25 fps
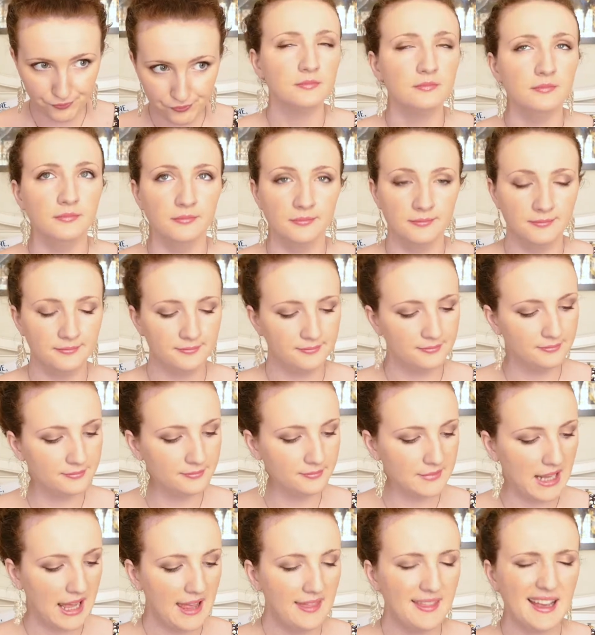
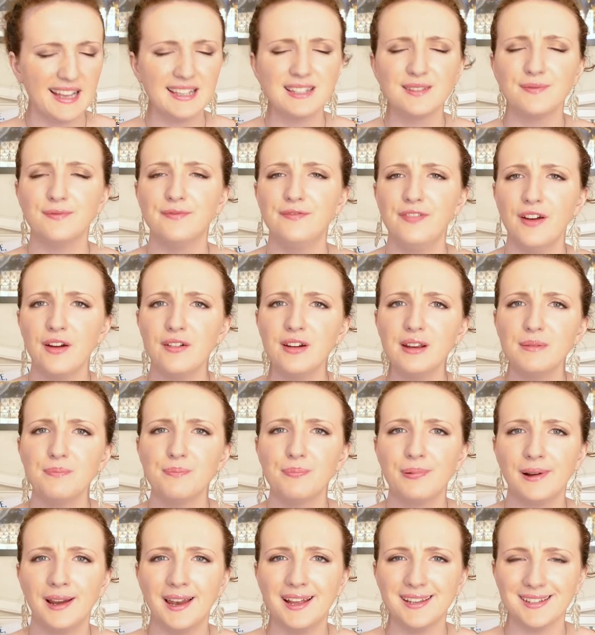That's very
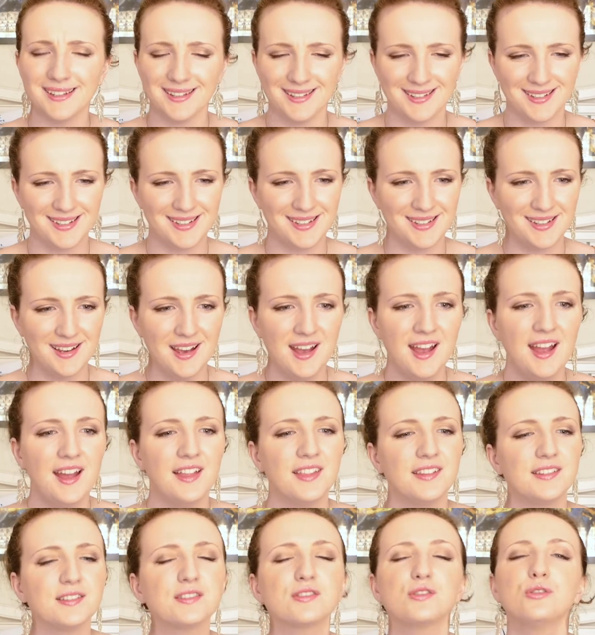pleasant.
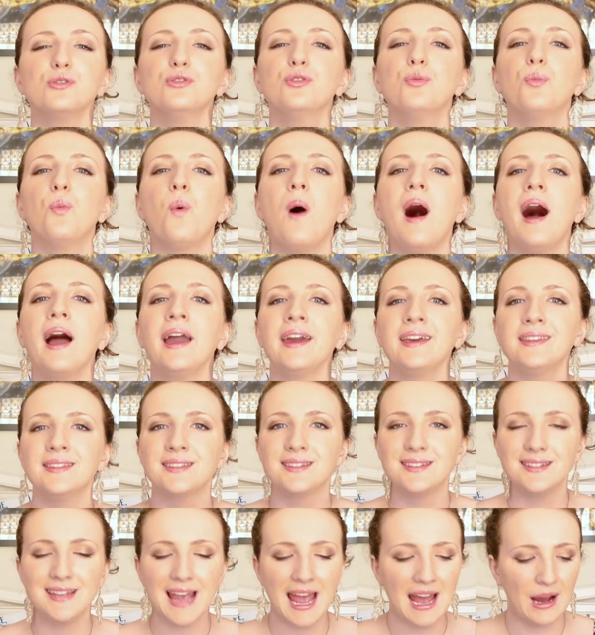This is called the
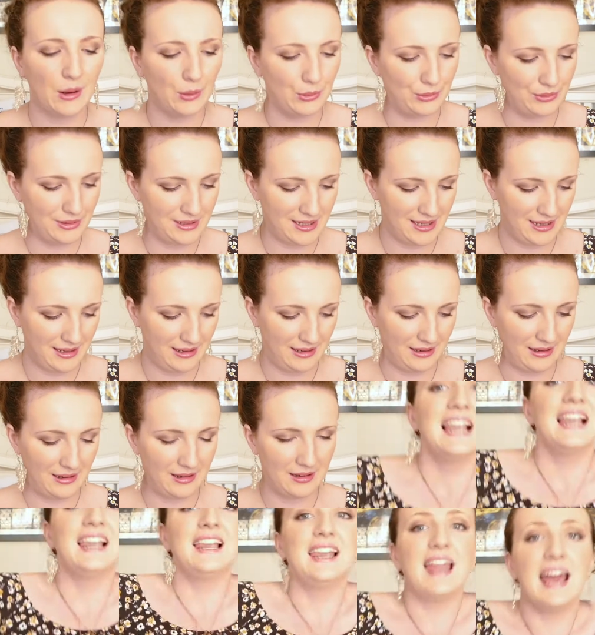Wind Down tea.
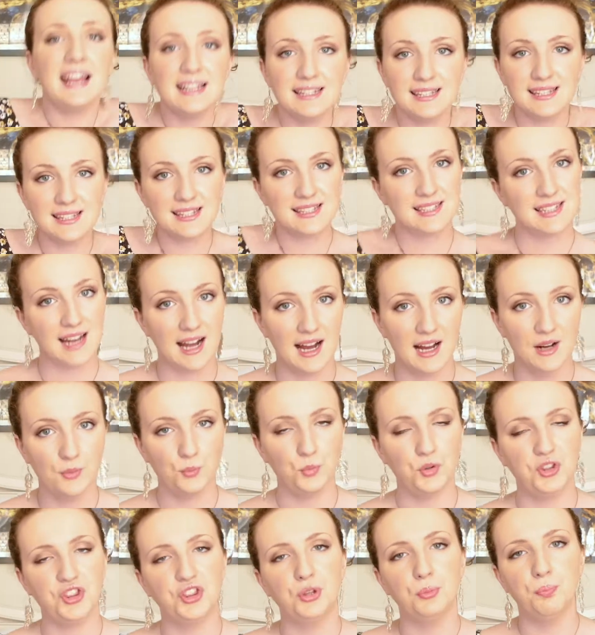Let's
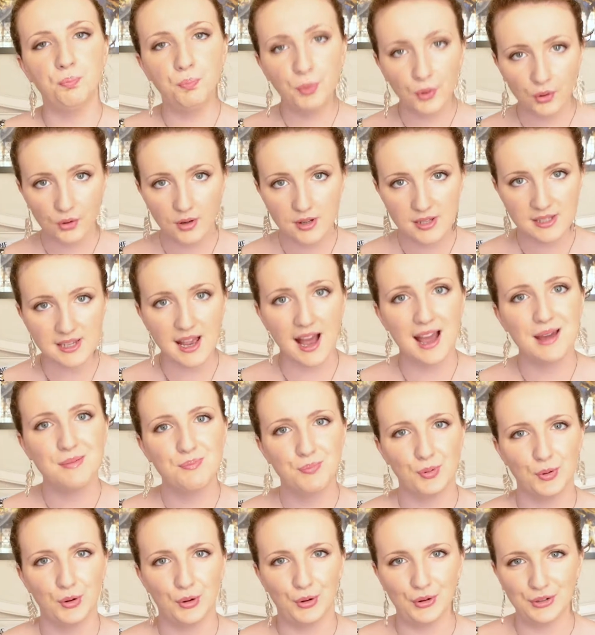start with the books I
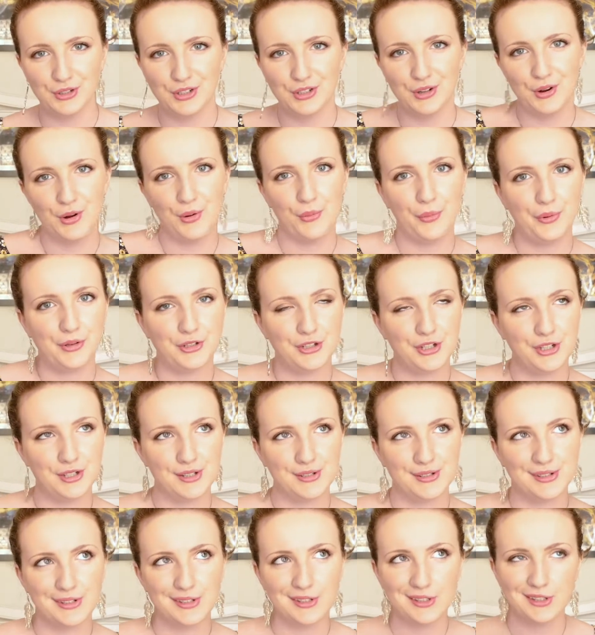bought, which
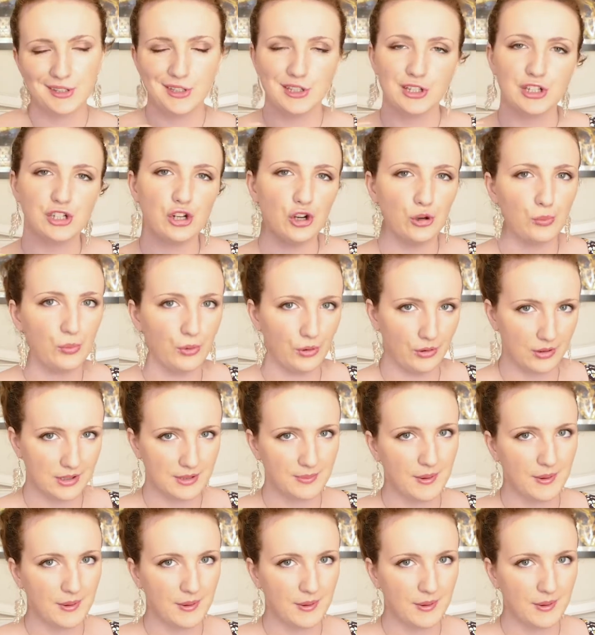is 2 books